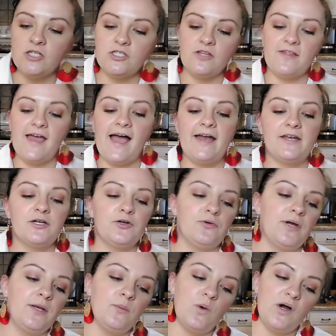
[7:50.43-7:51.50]
So they had a
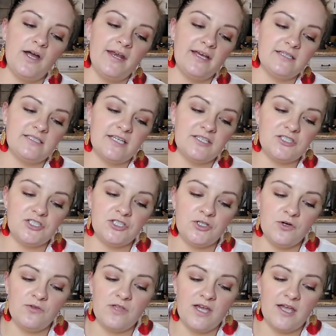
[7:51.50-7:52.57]
green one. It says
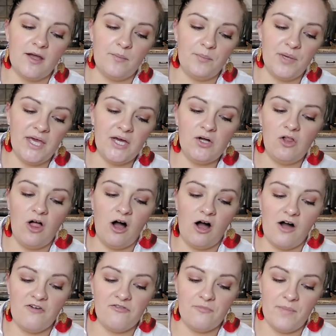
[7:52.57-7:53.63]
Soothing Peel
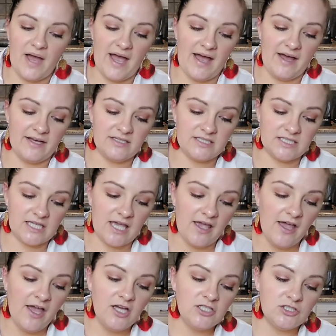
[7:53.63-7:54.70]
Off Mask.
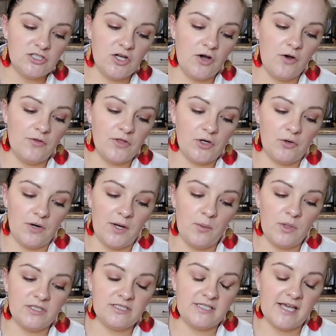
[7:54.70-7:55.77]
So the green
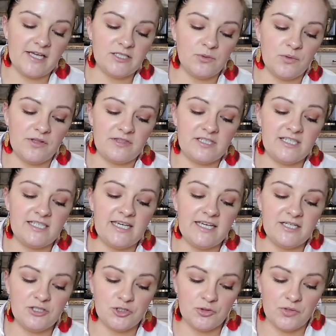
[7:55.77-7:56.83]
one says with
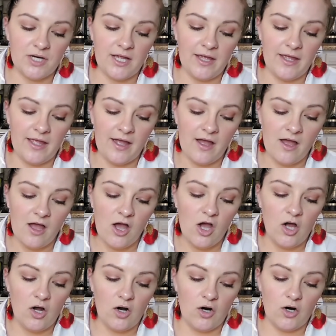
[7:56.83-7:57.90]
tea tree,
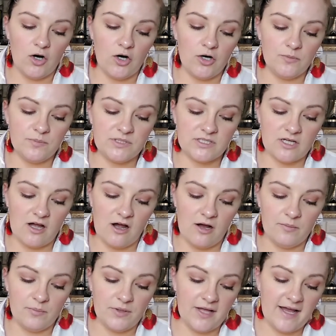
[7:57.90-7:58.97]
herbs
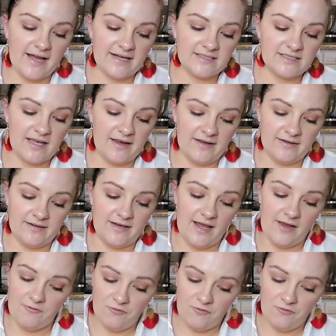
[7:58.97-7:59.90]
complex, and